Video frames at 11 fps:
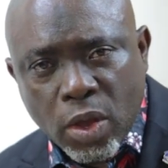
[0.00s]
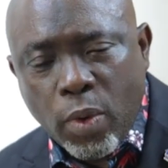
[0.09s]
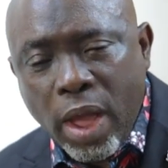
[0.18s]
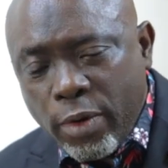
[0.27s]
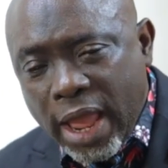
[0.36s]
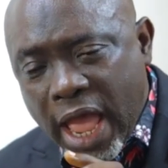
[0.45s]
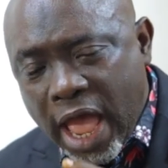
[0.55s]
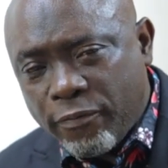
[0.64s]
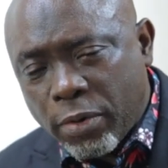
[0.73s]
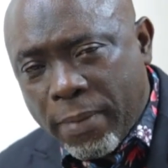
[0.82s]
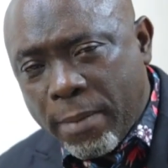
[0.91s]
When we
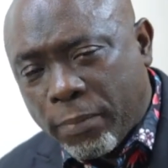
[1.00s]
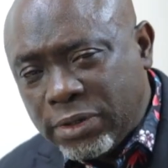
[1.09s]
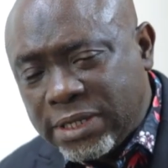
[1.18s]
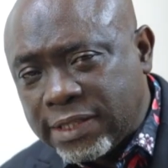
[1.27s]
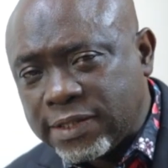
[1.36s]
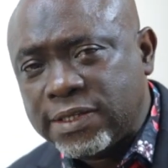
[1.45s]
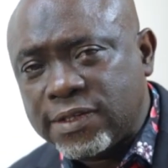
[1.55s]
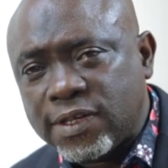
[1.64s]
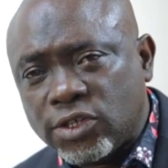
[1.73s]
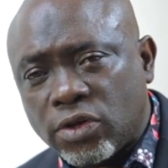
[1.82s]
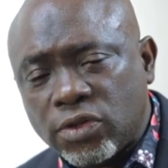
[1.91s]
have proper project
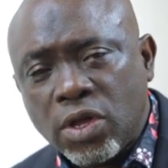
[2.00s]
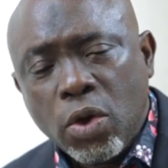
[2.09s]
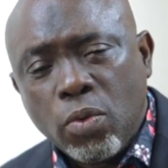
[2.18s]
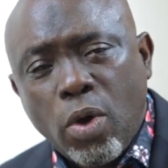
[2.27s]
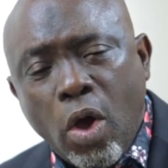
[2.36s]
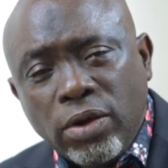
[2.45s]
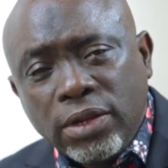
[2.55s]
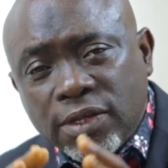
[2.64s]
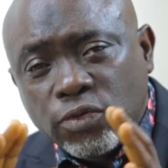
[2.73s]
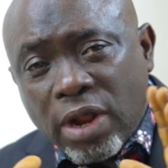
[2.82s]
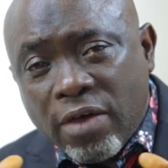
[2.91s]
initiation, all
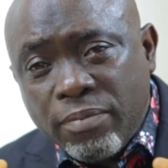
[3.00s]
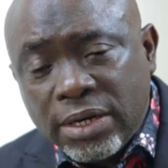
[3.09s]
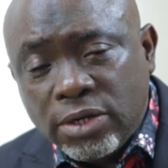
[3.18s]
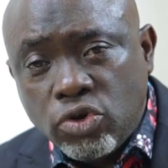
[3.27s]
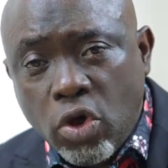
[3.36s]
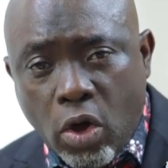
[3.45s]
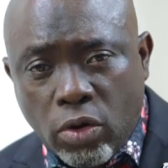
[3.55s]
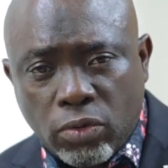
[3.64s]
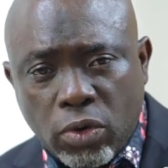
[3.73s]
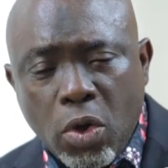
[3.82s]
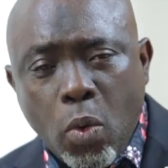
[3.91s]
this would have been
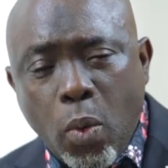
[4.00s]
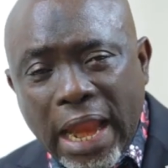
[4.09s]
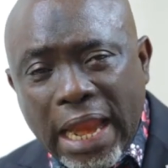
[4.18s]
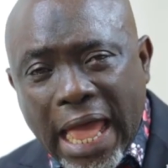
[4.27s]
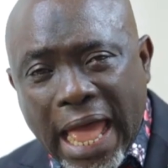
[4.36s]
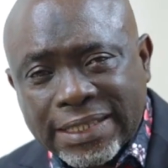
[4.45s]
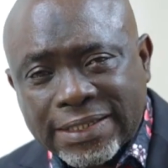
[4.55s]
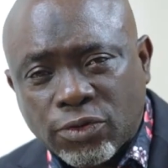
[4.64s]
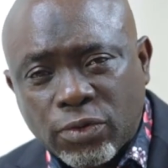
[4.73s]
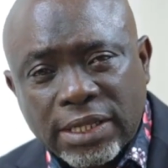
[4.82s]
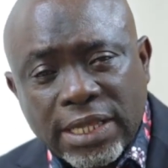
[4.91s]
done, well
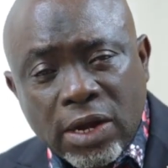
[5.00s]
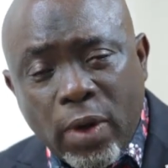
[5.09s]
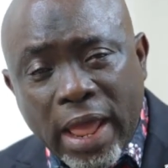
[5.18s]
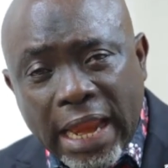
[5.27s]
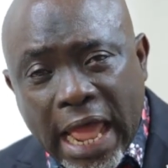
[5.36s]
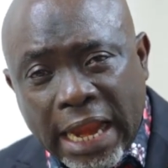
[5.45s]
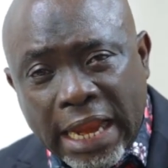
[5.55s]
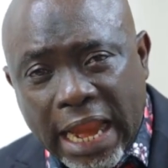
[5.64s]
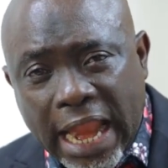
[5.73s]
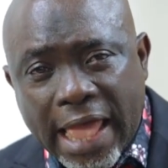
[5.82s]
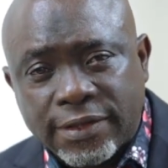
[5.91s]
articulated, well
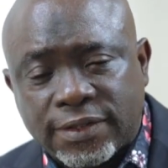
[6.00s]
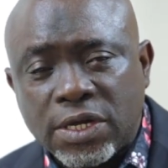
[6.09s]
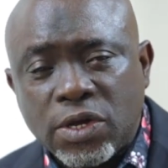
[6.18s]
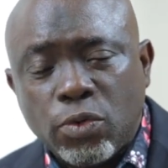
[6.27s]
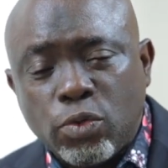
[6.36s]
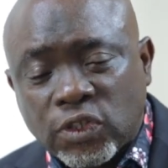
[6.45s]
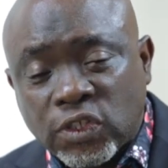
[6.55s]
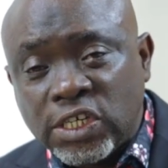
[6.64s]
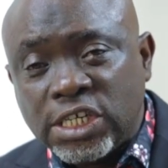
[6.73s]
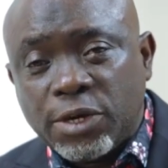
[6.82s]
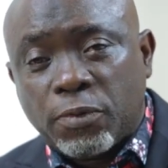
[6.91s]
analyzed. We
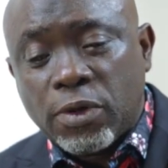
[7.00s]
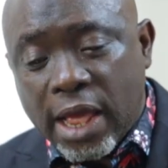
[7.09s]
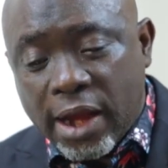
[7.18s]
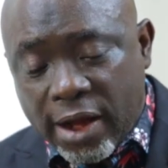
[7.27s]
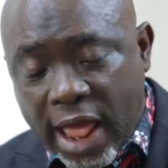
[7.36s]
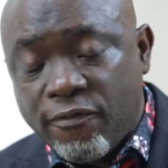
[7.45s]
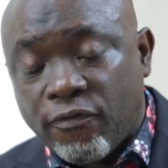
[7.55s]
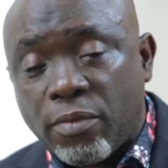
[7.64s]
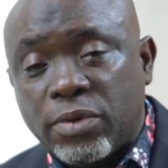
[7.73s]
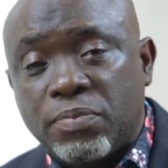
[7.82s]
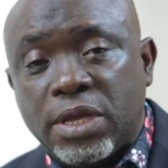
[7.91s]
see the project right
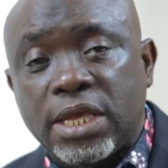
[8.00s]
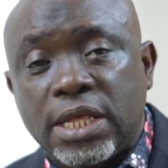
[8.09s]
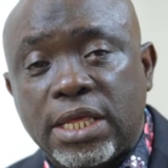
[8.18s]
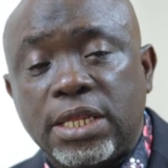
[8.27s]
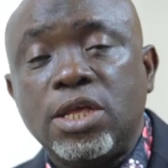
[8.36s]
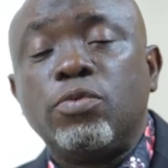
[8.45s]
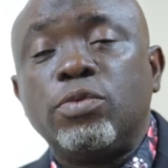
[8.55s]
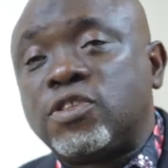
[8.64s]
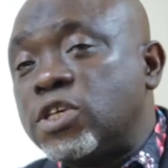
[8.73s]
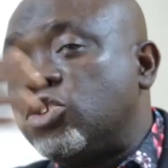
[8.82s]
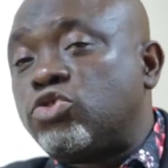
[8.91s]
from the beginning, we
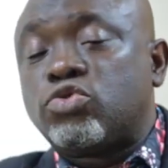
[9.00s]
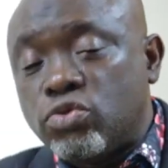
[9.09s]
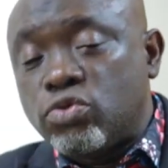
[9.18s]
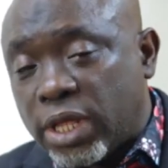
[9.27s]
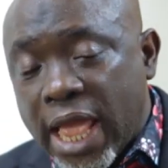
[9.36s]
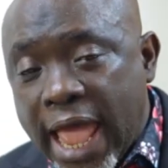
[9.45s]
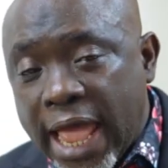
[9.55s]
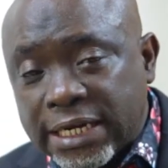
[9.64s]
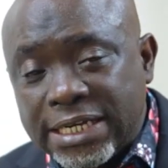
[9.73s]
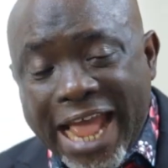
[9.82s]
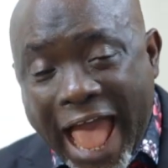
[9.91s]
see it through the
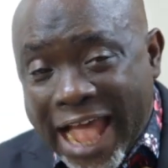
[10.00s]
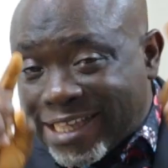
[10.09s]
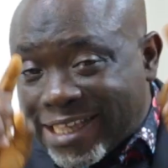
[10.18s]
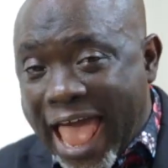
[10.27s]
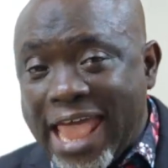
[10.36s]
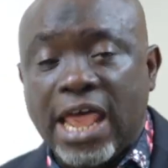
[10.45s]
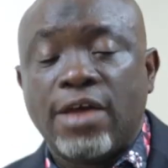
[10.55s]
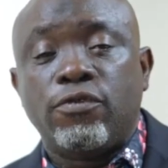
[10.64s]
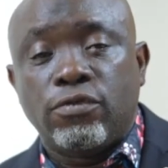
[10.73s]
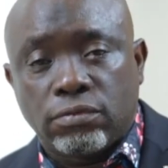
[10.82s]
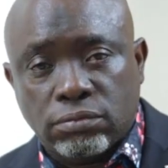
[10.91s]
end, at high
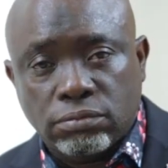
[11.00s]
level,